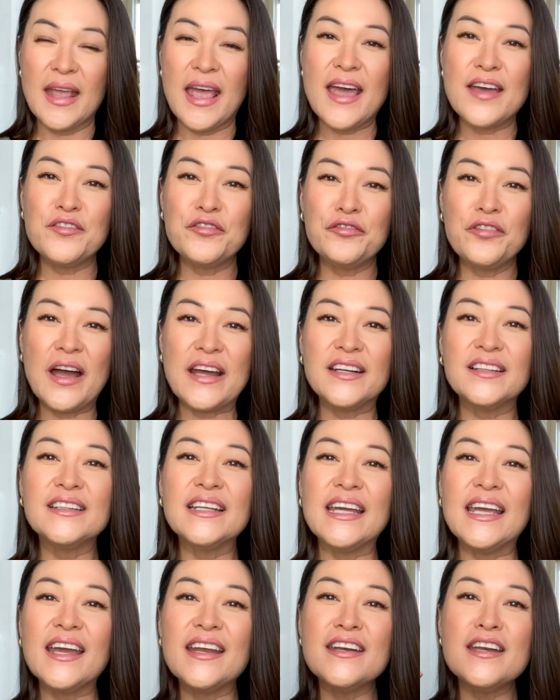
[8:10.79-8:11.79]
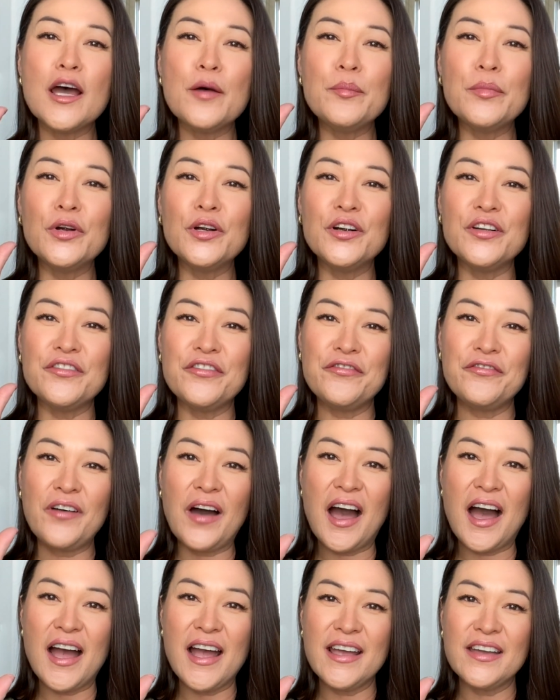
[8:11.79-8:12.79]
And finally, number
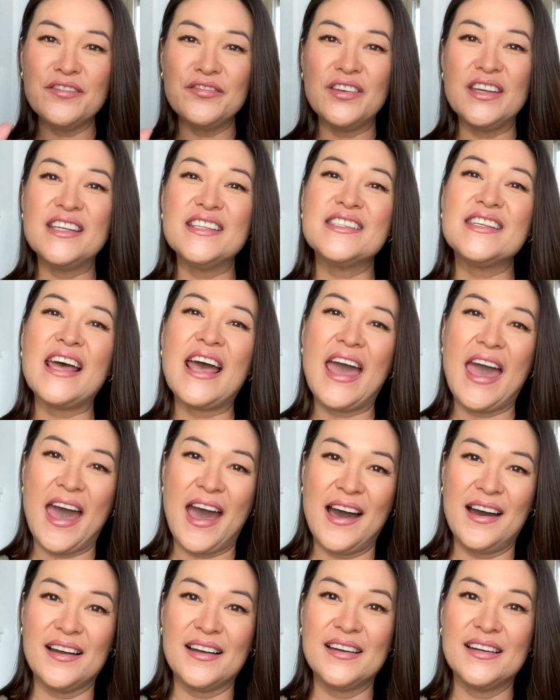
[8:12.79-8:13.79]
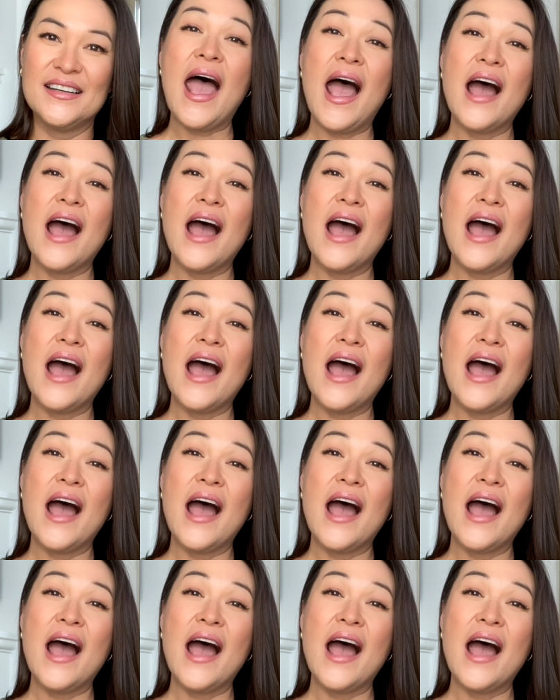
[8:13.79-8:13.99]
5 is a hack.